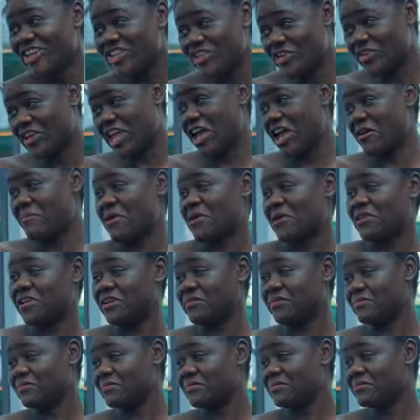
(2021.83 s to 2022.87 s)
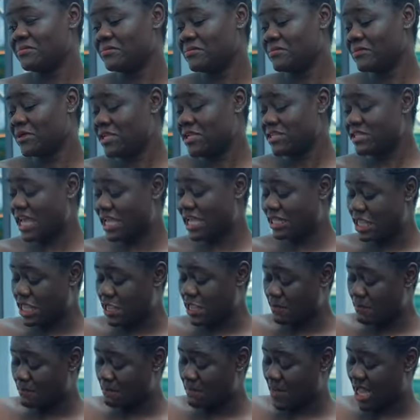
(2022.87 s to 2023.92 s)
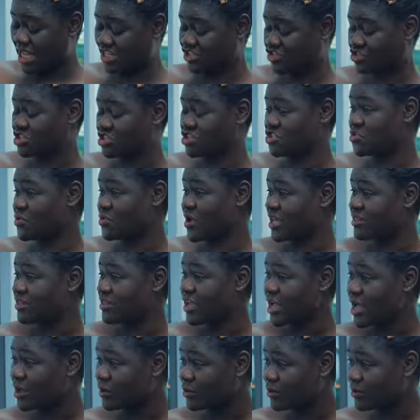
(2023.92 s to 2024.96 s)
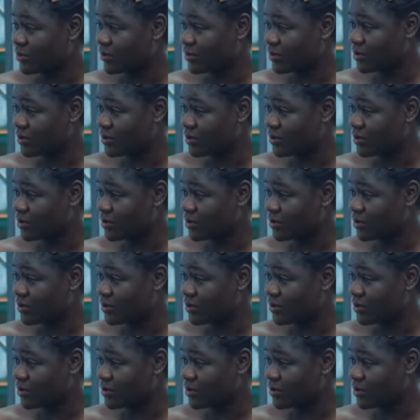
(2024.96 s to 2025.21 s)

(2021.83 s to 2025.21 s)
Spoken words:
You care about him, yet he maltreats you anyhow.